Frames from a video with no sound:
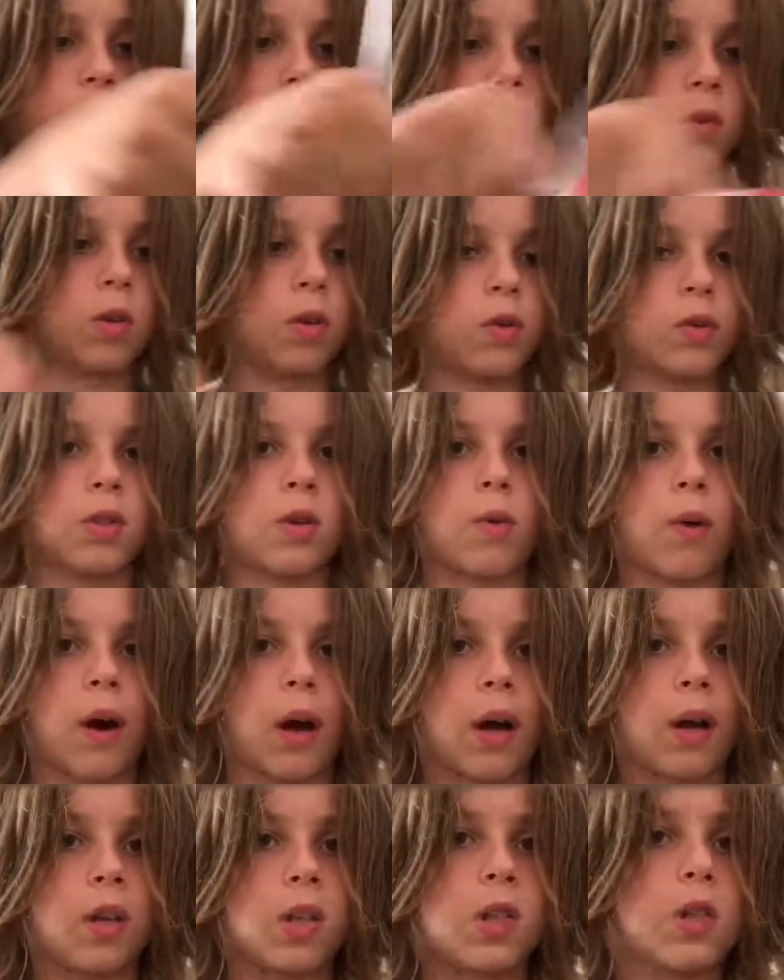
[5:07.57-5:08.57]
And you'll see
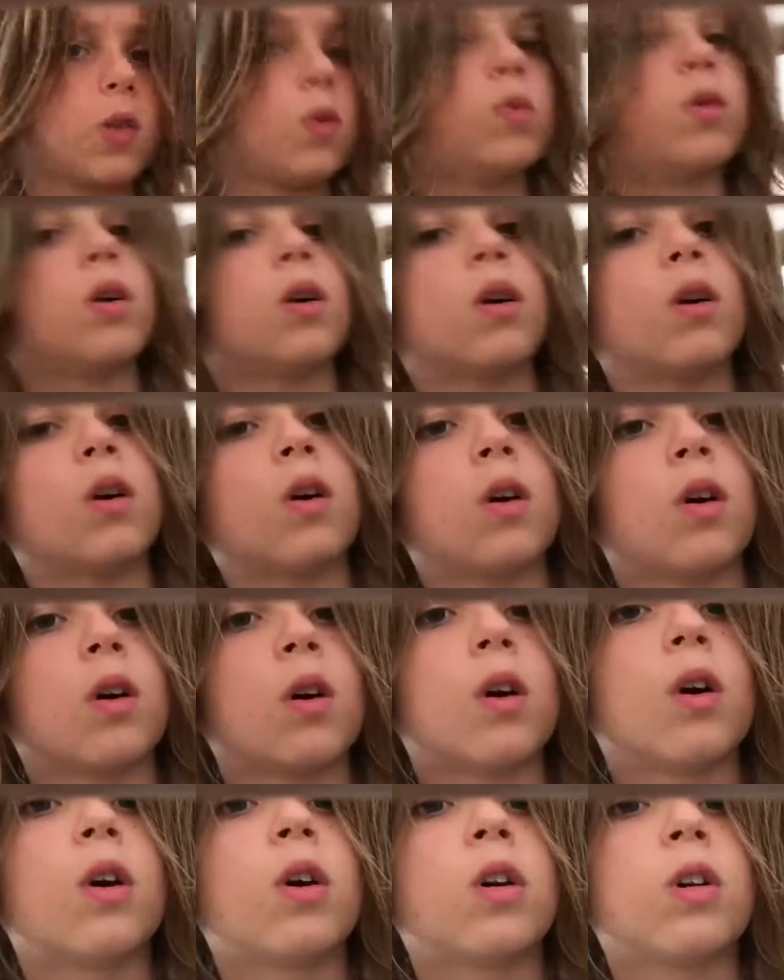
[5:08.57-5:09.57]
why soon.
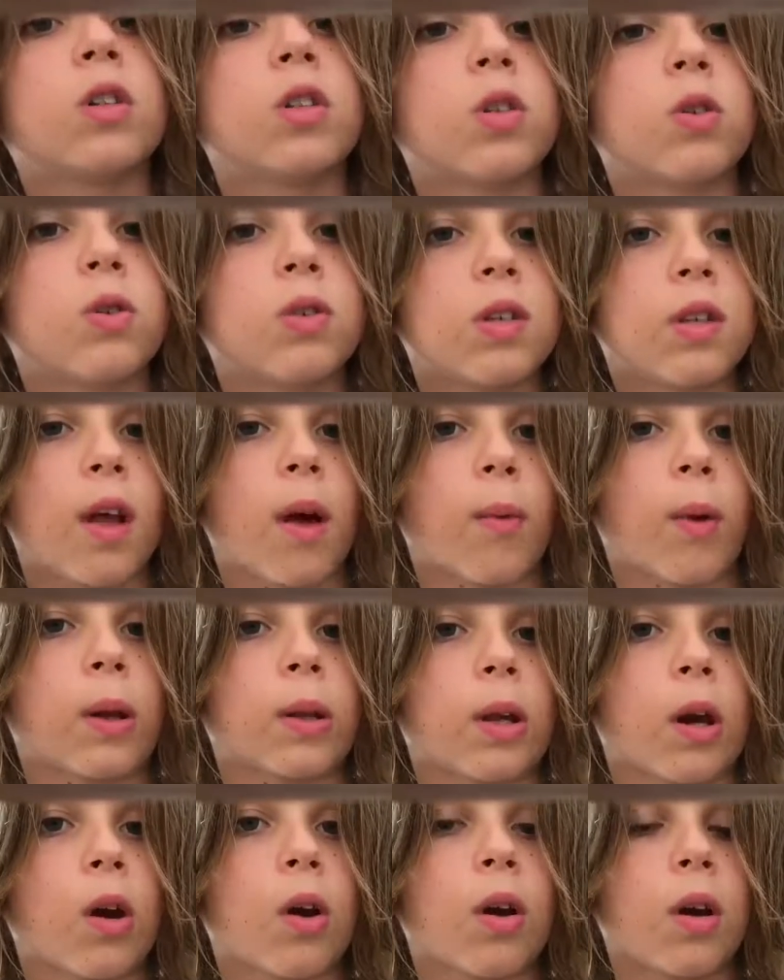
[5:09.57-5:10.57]
So you see that
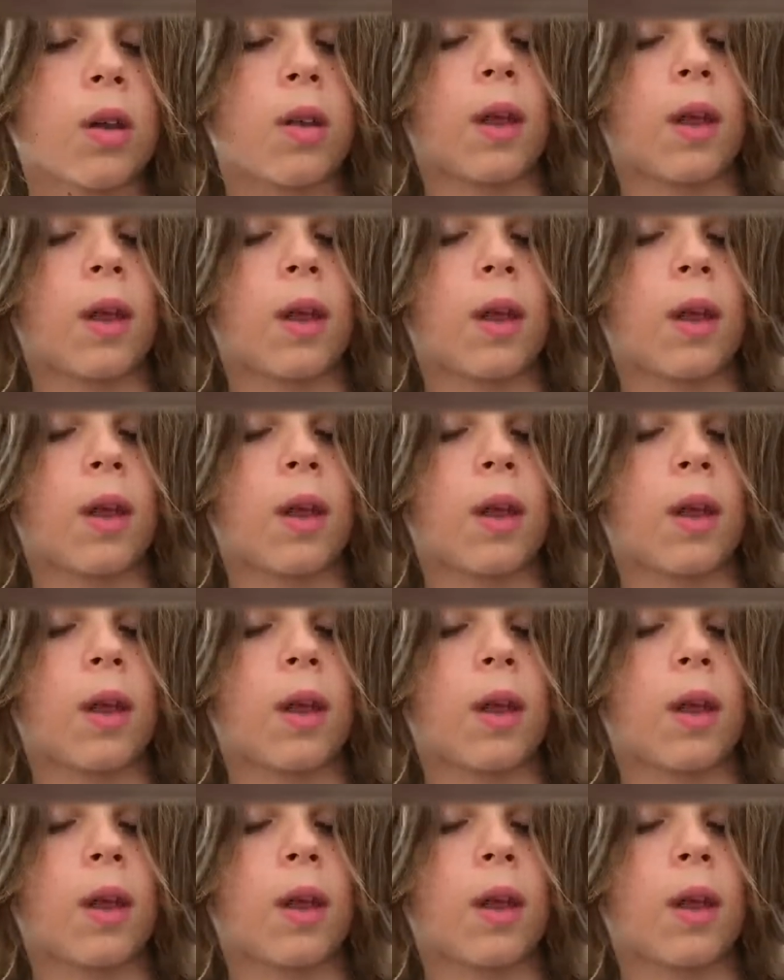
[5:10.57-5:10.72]
right there?